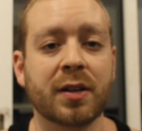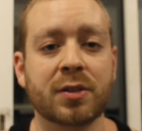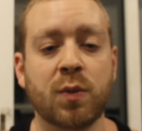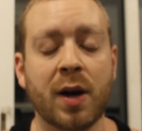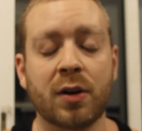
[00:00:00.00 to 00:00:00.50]

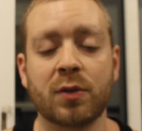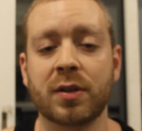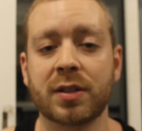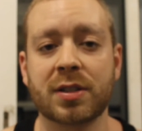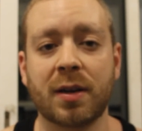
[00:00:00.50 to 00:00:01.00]
as
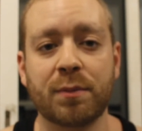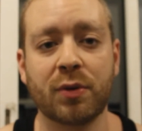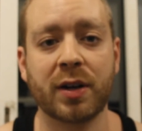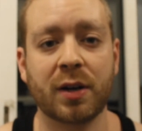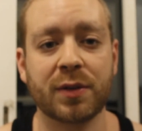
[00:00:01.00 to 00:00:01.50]
well at some
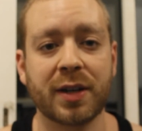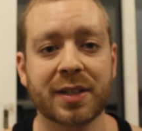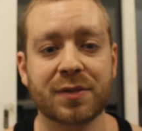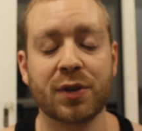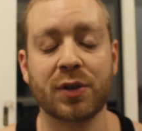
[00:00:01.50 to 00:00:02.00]
point over the
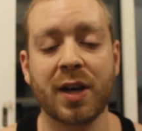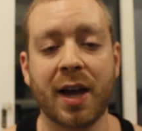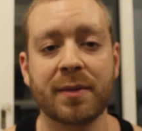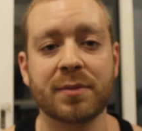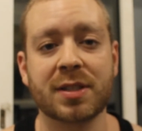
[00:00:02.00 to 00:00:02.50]
next few
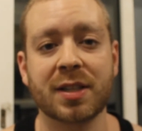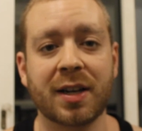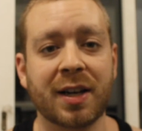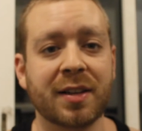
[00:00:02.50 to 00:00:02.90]
games.